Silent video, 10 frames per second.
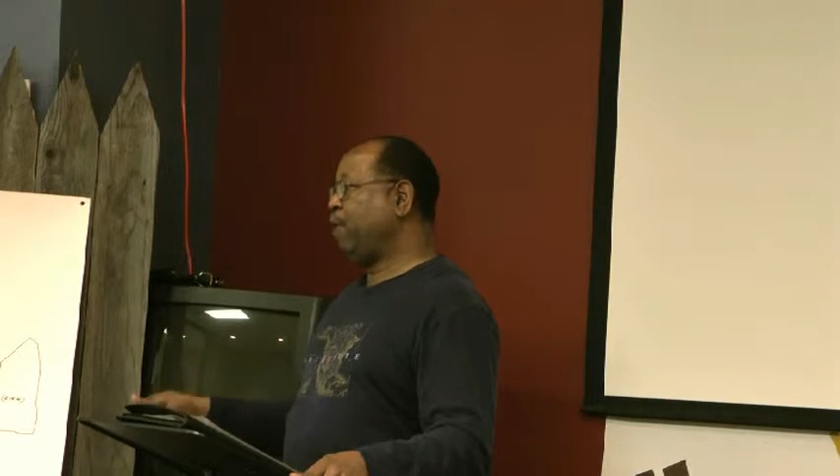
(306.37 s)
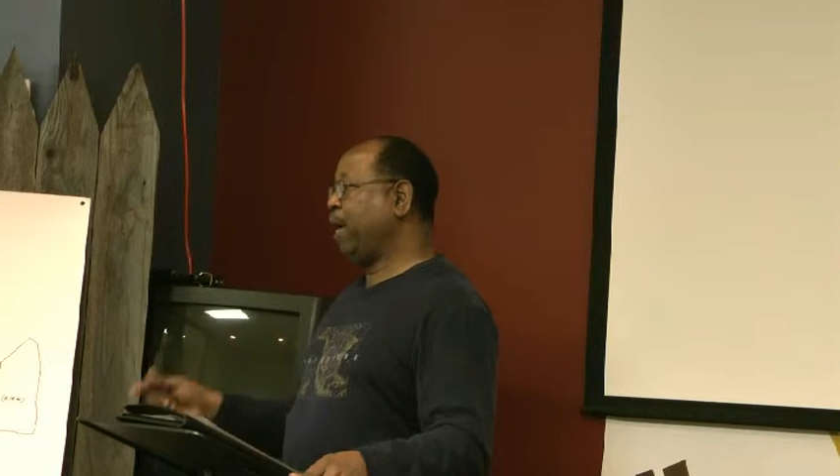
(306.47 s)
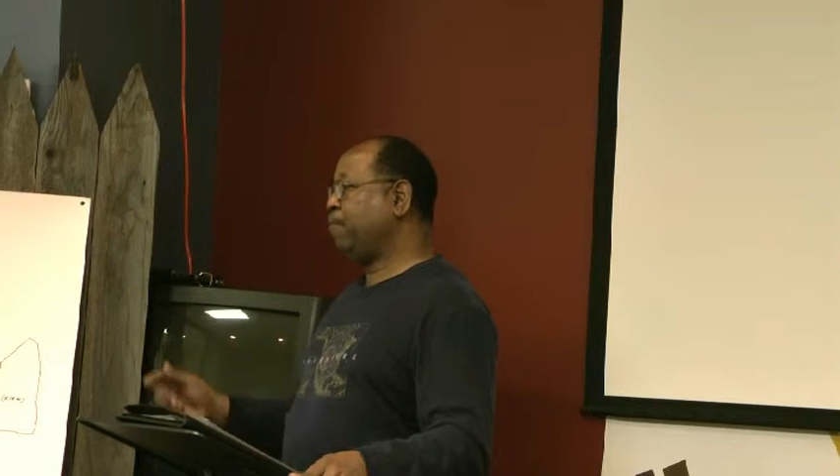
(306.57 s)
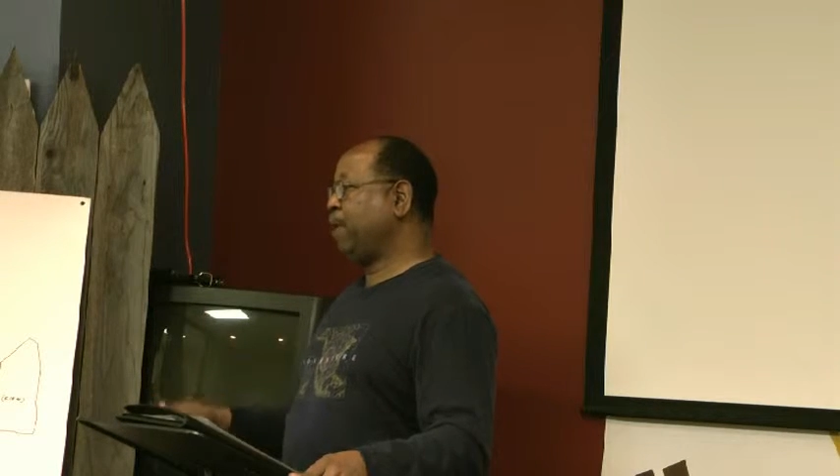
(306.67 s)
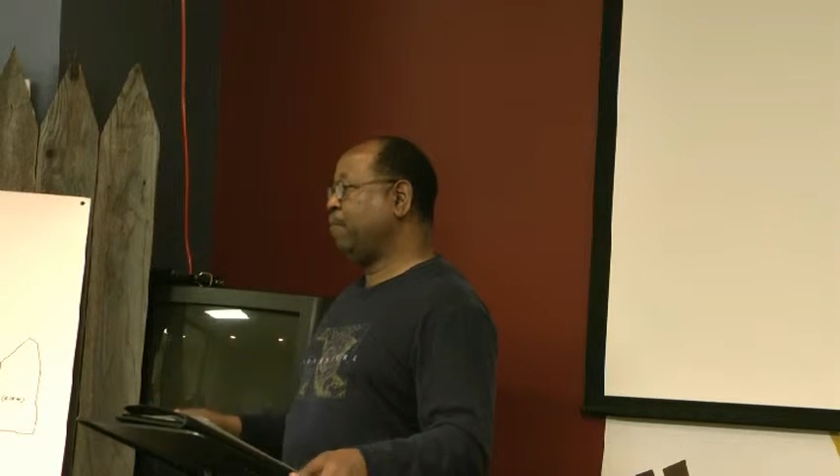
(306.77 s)
you
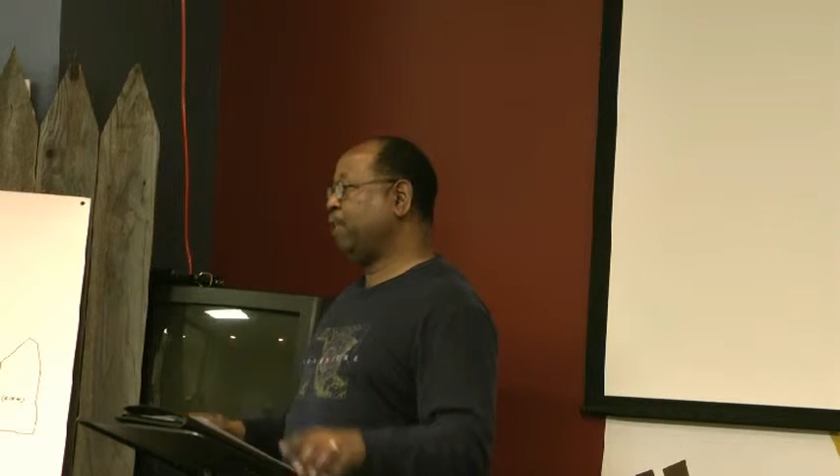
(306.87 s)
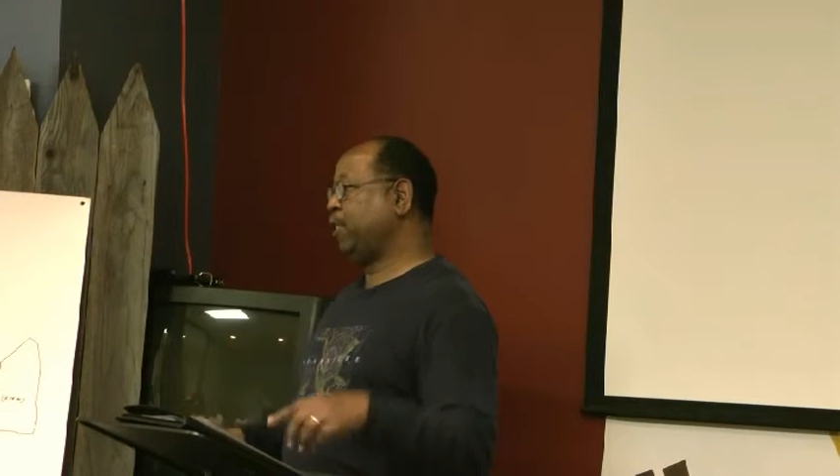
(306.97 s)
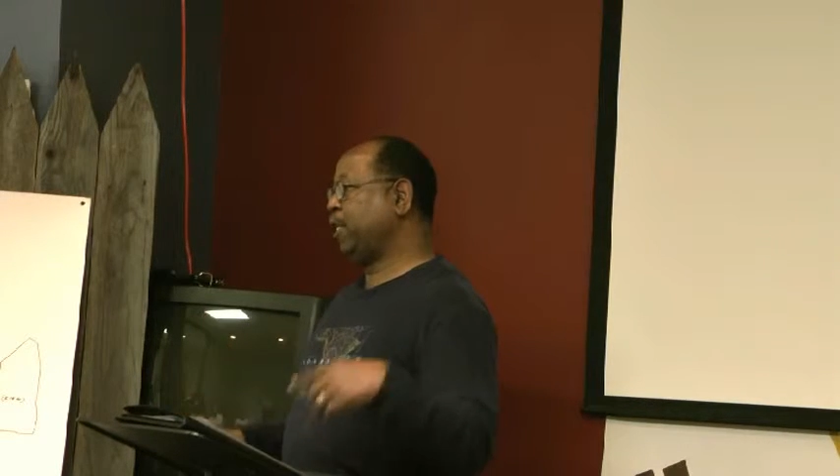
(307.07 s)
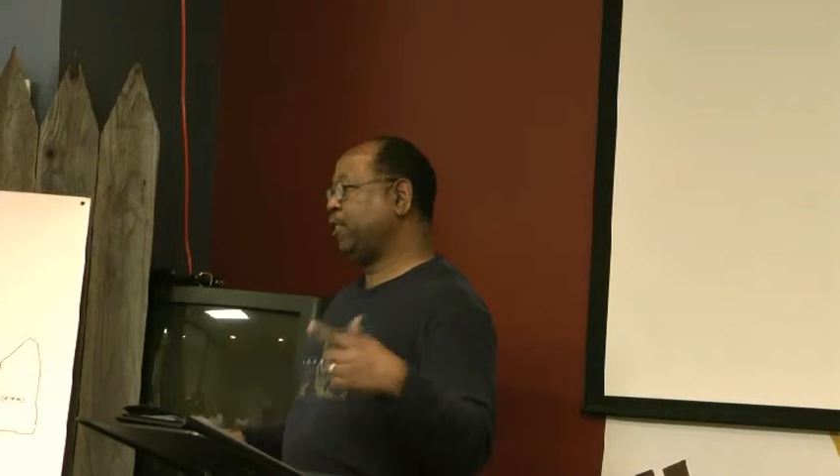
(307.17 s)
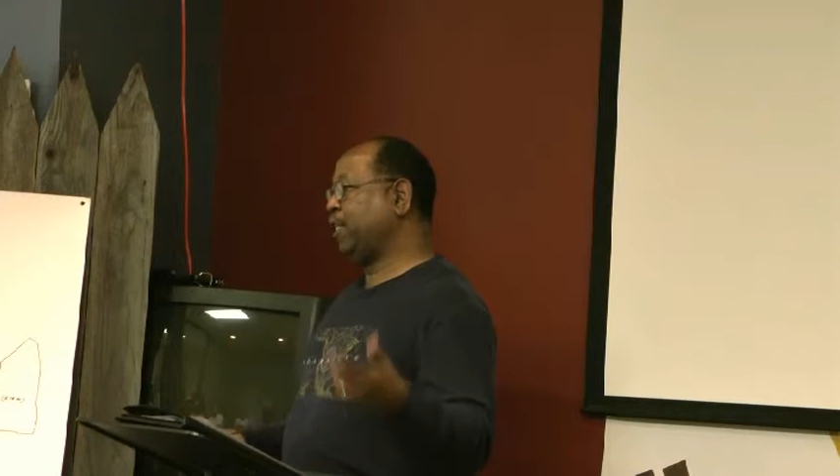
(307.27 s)
help him
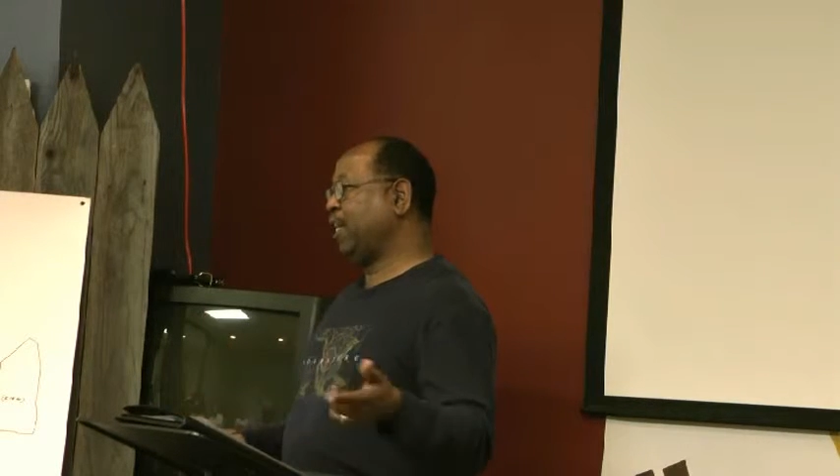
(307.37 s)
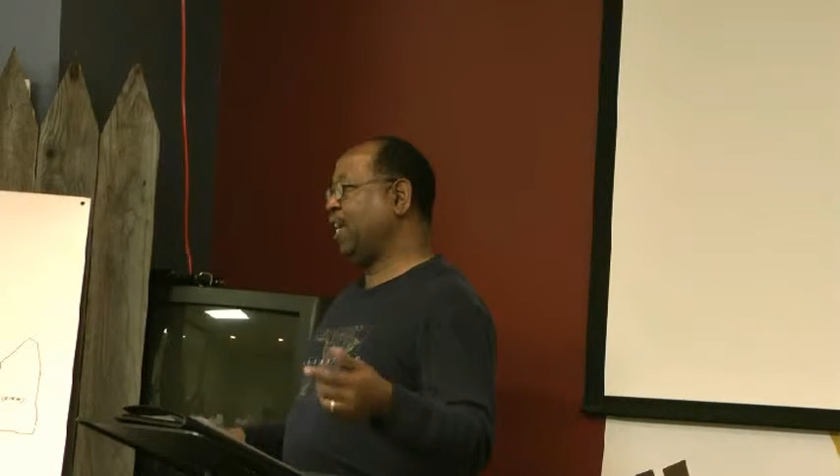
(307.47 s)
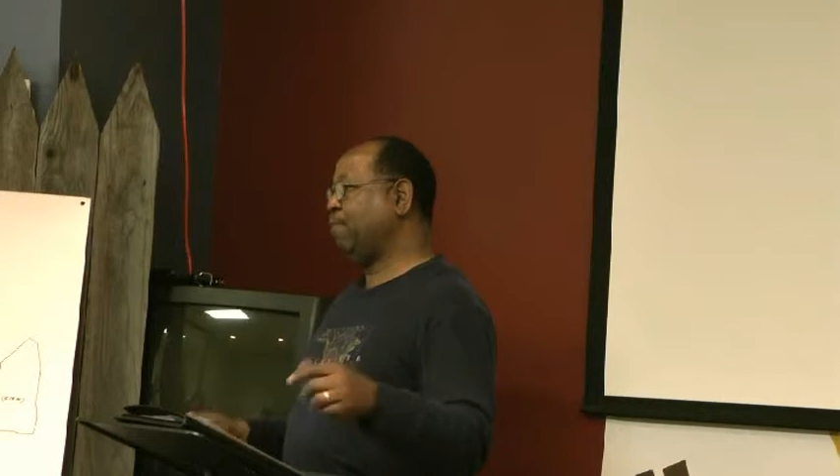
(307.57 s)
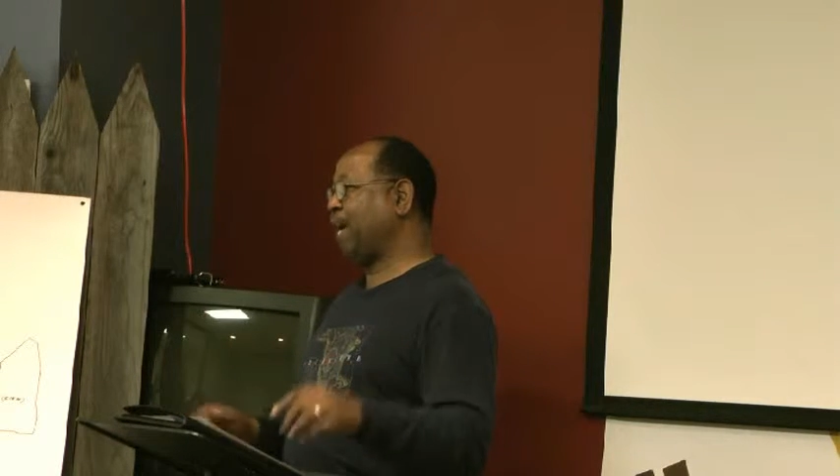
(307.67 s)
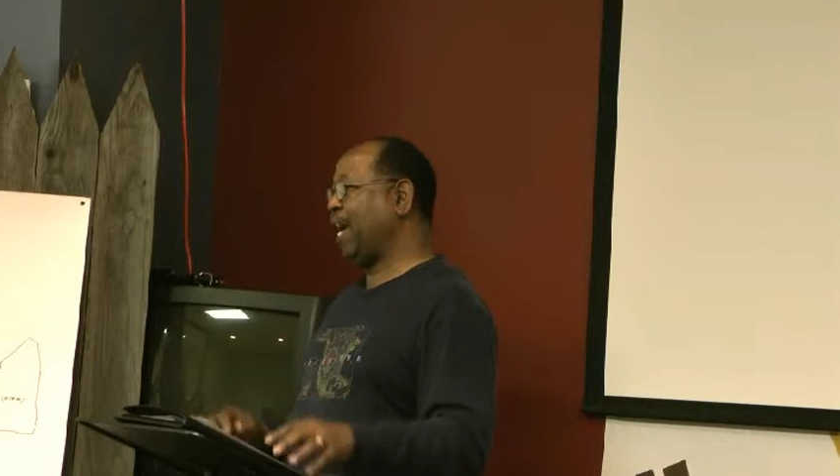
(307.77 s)
to touch the
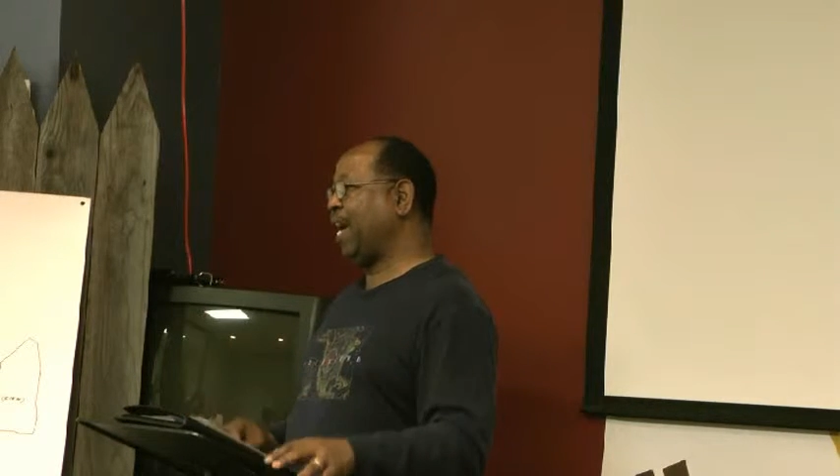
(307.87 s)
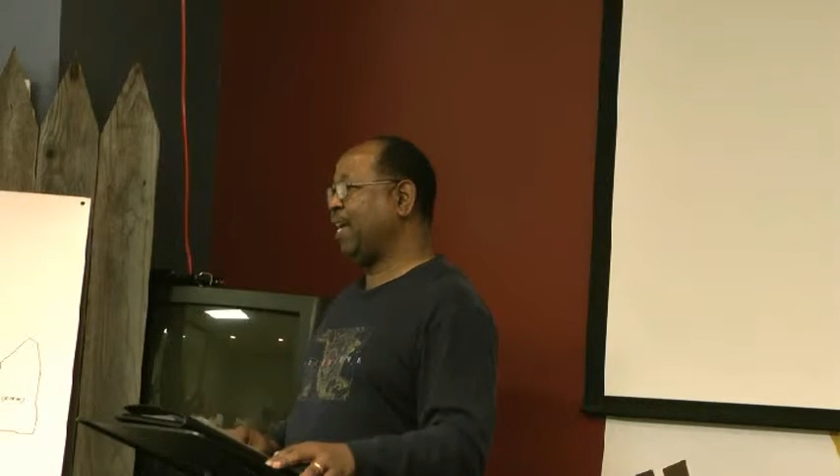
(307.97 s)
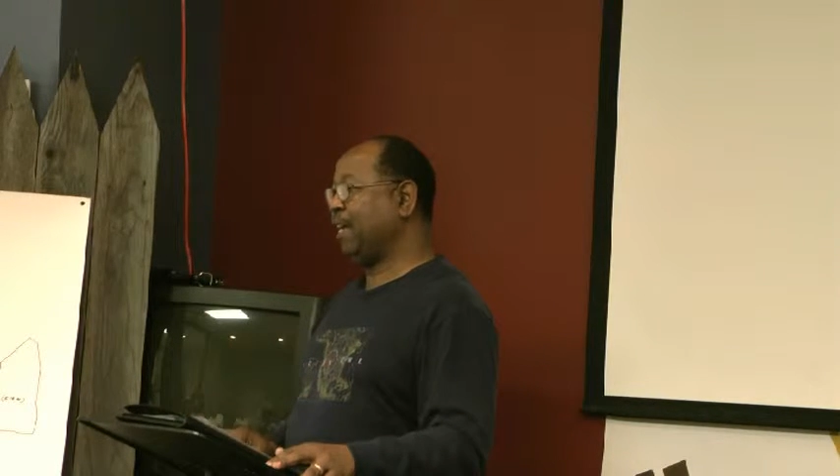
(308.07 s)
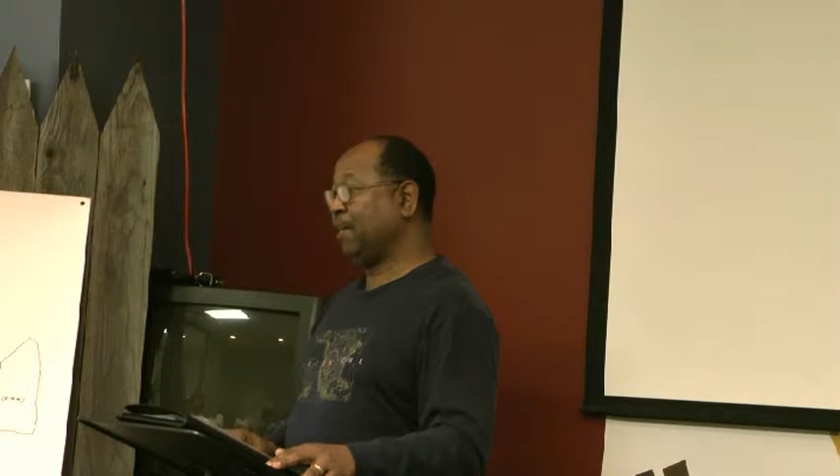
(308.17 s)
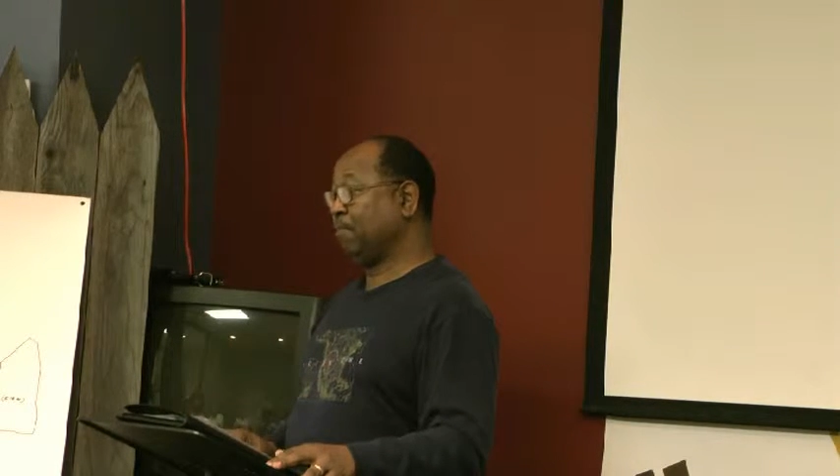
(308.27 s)
kid
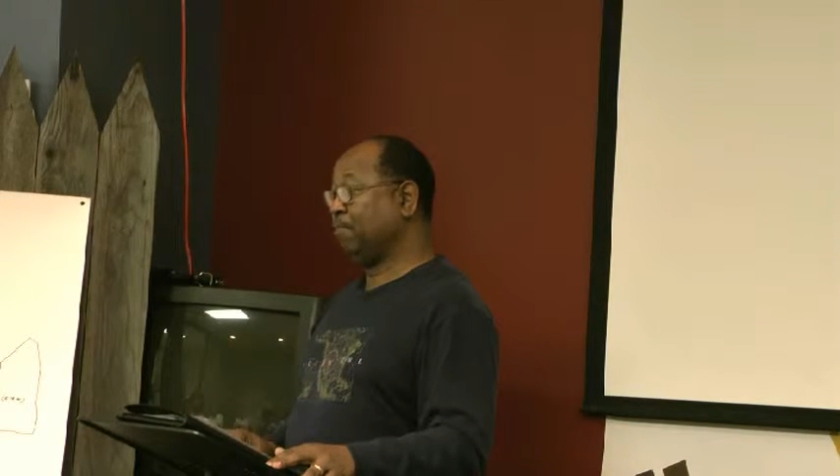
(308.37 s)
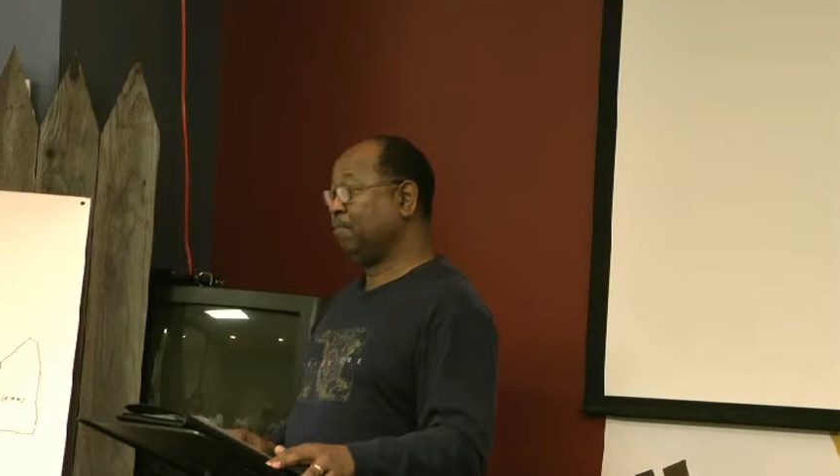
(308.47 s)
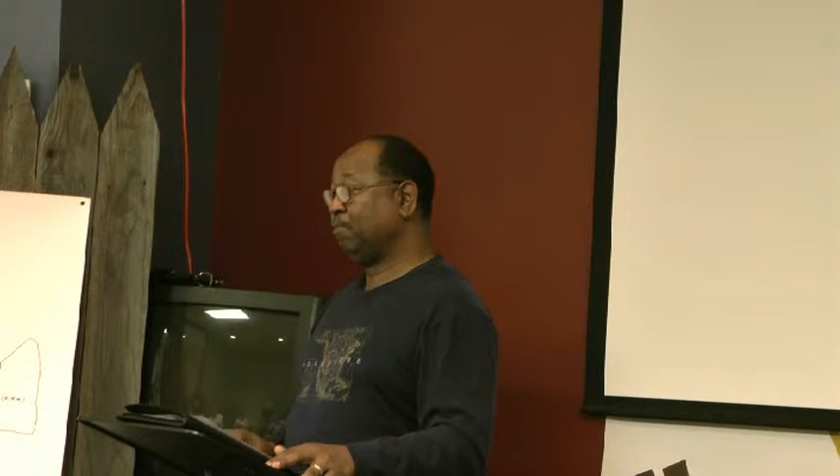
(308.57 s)
behind him,